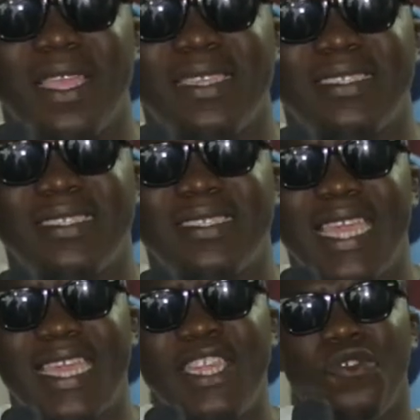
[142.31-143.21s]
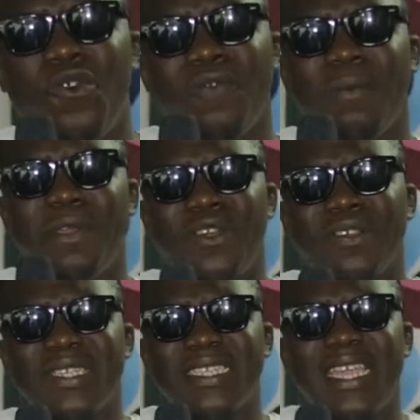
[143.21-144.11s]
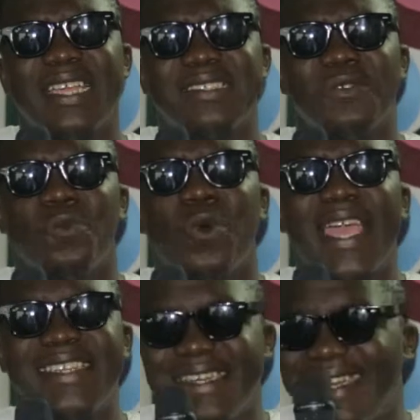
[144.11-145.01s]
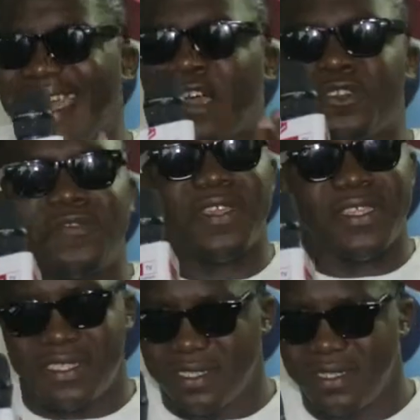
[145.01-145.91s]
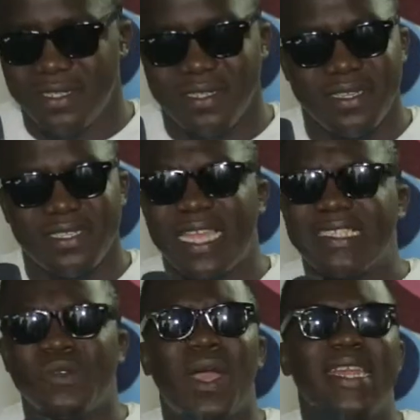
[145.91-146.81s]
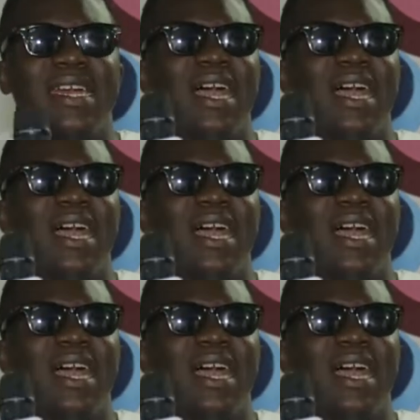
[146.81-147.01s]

is taking over because it has a wider outreach. It has a wider